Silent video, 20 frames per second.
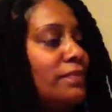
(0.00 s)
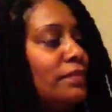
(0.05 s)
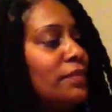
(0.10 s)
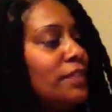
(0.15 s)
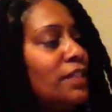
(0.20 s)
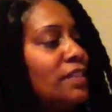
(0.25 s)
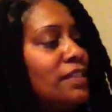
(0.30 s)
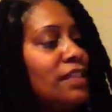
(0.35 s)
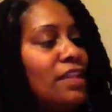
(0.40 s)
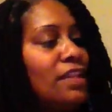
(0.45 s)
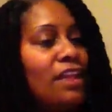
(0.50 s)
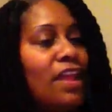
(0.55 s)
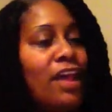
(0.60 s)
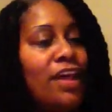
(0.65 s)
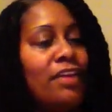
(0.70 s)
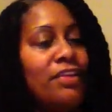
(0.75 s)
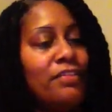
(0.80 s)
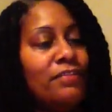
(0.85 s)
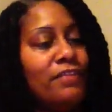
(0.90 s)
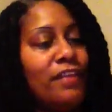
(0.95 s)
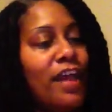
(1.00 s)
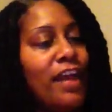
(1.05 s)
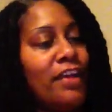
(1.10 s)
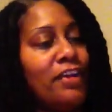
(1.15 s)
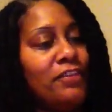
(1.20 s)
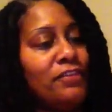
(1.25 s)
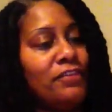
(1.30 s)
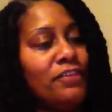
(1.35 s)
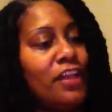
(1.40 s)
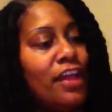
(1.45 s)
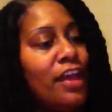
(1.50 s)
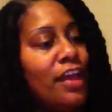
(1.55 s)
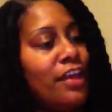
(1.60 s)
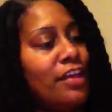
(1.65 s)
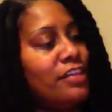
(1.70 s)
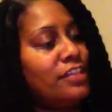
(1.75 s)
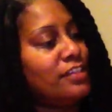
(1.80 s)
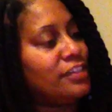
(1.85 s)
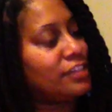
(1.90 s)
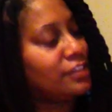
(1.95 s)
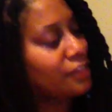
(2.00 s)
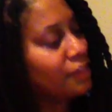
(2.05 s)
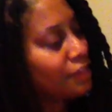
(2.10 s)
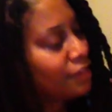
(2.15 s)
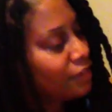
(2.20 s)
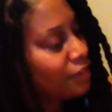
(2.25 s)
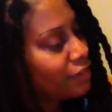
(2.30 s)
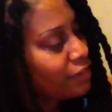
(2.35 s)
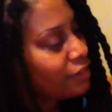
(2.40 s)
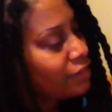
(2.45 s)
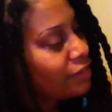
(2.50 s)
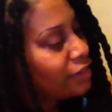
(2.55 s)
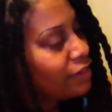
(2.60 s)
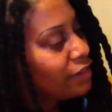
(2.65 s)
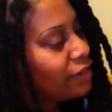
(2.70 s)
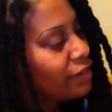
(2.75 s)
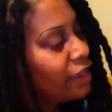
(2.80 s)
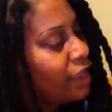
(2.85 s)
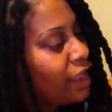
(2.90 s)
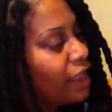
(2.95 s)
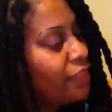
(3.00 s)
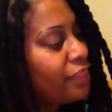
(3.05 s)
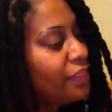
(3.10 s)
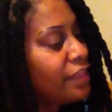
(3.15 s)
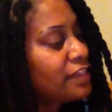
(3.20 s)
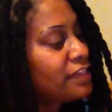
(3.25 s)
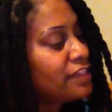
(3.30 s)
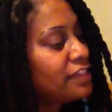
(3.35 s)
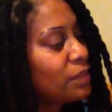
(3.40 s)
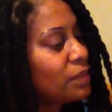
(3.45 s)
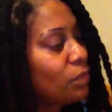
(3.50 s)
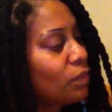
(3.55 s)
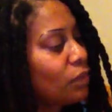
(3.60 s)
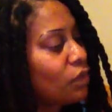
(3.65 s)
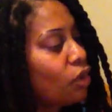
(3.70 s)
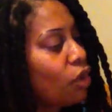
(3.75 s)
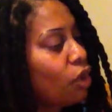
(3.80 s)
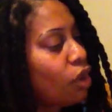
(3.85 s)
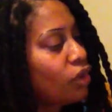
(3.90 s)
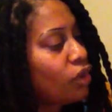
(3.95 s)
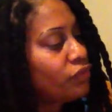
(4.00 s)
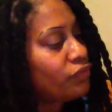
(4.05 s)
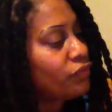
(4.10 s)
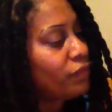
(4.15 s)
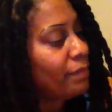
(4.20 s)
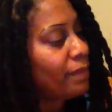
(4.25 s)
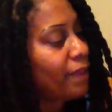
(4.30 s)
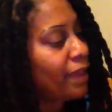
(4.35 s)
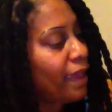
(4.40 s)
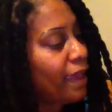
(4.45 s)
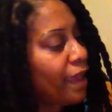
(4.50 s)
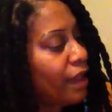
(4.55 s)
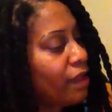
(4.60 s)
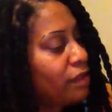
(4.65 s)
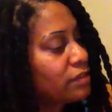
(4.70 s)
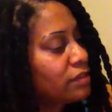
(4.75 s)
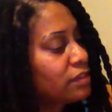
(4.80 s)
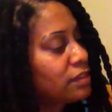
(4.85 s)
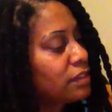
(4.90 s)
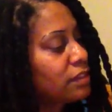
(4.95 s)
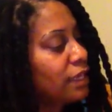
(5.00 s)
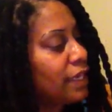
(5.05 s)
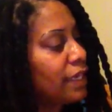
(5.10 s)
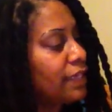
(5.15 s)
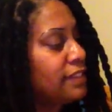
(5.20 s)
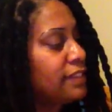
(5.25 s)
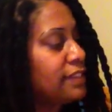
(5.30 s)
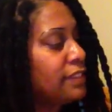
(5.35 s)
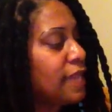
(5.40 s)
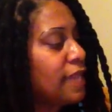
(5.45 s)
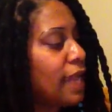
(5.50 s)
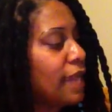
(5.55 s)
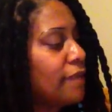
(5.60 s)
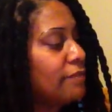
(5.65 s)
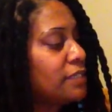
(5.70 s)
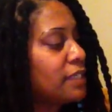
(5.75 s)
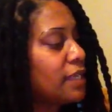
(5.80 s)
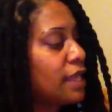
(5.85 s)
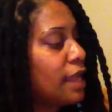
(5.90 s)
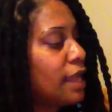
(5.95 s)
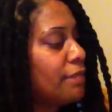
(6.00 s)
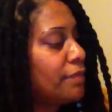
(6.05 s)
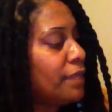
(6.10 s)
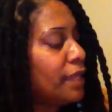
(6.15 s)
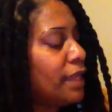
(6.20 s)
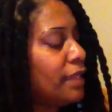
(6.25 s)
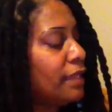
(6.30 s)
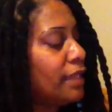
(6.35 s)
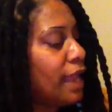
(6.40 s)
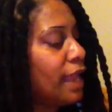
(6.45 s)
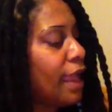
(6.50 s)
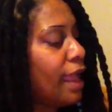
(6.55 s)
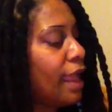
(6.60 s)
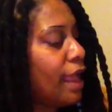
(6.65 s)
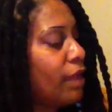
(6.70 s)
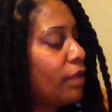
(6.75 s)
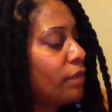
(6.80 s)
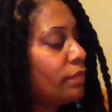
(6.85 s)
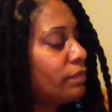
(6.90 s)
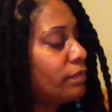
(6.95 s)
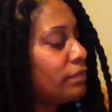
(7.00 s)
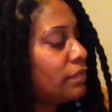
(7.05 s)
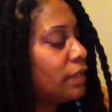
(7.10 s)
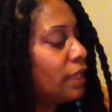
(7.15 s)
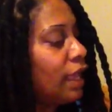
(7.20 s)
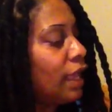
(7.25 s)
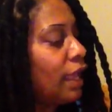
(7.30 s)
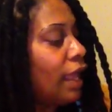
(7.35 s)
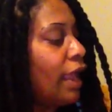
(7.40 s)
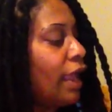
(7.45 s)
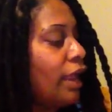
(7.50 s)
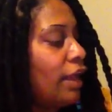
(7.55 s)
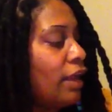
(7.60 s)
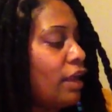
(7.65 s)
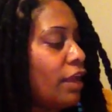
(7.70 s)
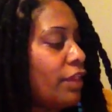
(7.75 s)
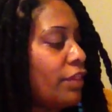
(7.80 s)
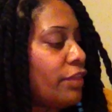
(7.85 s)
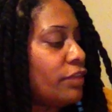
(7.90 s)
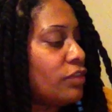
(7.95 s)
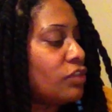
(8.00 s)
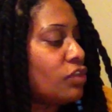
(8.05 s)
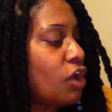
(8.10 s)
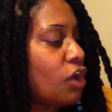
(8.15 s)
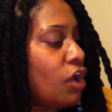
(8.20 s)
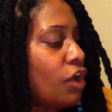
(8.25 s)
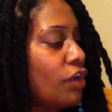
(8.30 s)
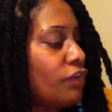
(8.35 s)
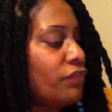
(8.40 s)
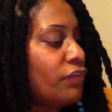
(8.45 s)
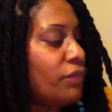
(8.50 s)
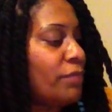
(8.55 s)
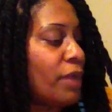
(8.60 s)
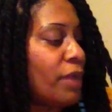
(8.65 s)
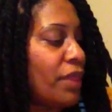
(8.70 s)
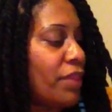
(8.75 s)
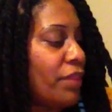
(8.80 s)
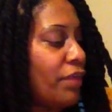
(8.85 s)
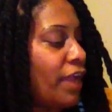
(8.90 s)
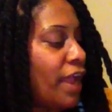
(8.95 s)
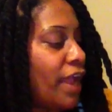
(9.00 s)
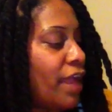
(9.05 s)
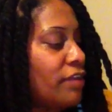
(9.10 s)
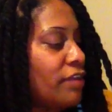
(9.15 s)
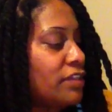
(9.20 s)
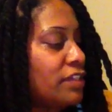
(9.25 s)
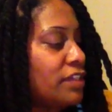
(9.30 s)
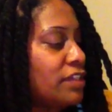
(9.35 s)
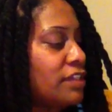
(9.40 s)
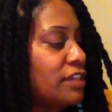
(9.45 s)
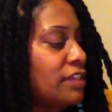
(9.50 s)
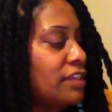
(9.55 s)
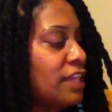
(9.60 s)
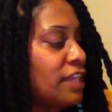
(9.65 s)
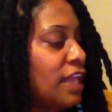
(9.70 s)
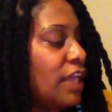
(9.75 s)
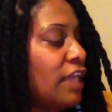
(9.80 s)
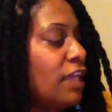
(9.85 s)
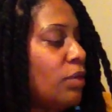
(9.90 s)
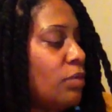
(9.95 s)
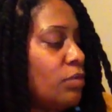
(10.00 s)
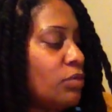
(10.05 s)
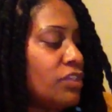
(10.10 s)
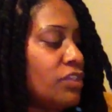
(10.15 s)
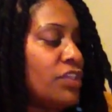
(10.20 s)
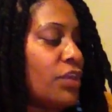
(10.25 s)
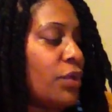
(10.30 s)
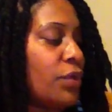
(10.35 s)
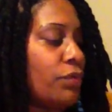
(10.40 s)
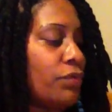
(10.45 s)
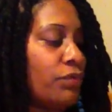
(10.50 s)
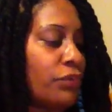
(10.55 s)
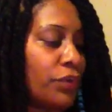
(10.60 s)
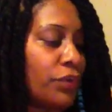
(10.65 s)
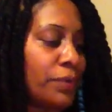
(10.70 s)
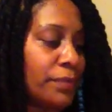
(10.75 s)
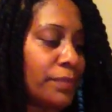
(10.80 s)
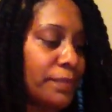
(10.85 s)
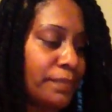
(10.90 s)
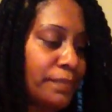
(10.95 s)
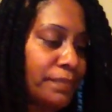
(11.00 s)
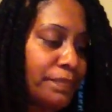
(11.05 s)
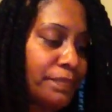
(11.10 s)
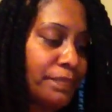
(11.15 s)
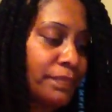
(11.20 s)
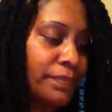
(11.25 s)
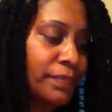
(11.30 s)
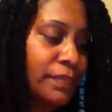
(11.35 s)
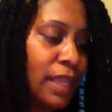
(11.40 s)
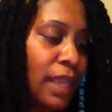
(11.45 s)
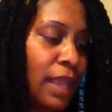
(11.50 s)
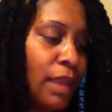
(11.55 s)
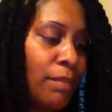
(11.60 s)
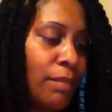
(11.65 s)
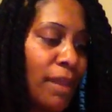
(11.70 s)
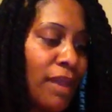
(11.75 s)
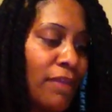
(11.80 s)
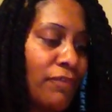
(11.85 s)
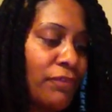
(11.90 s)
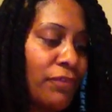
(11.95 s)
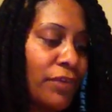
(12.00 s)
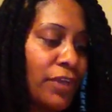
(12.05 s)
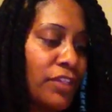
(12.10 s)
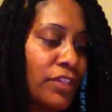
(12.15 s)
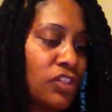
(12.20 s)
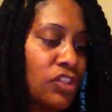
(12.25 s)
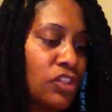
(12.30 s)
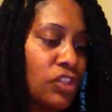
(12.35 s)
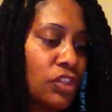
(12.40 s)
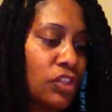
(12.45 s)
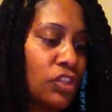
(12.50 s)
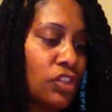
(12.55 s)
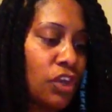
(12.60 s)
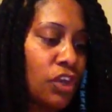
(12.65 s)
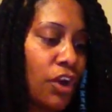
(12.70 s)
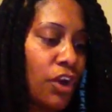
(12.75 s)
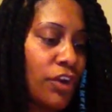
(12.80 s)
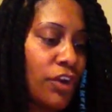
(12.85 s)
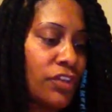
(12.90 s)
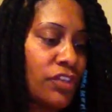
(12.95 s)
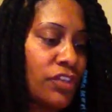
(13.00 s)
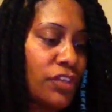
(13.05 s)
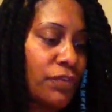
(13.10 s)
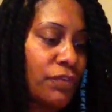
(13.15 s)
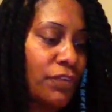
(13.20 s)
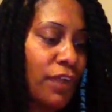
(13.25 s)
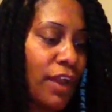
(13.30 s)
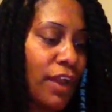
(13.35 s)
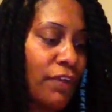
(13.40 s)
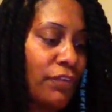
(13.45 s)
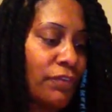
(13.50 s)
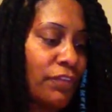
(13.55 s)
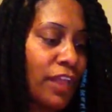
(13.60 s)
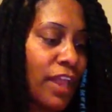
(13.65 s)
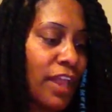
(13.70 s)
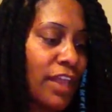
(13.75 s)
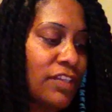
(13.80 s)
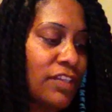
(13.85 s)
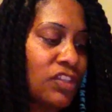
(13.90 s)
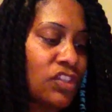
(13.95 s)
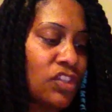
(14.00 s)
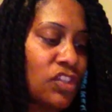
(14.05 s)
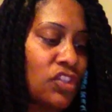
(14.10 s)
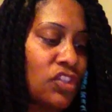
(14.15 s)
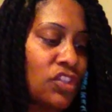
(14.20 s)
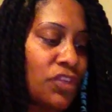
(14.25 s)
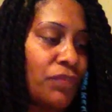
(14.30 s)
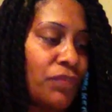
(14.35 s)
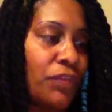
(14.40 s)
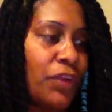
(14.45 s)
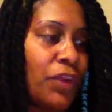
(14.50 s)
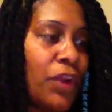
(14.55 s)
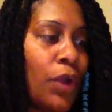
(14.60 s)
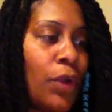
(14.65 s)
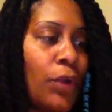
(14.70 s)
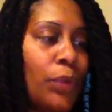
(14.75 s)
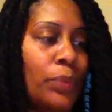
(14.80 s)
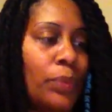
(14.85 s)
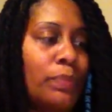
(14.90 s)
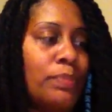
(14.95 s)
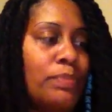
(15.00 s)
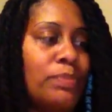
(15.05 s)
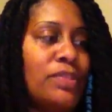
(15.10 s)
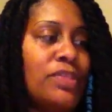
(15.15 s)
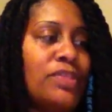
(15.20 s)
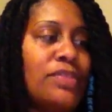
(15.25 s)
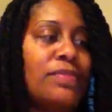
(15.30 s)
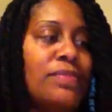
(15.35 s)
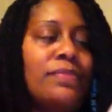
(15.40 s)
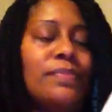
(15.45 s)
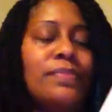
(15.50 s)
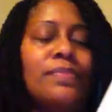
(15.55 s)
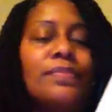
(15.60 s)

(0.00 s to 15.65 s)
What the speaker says: It's a lot of fireflies. Then someone called from my house, "It's time to come in now." And others called from other houses, and it was over. My friends took jars of fireflies to different homes.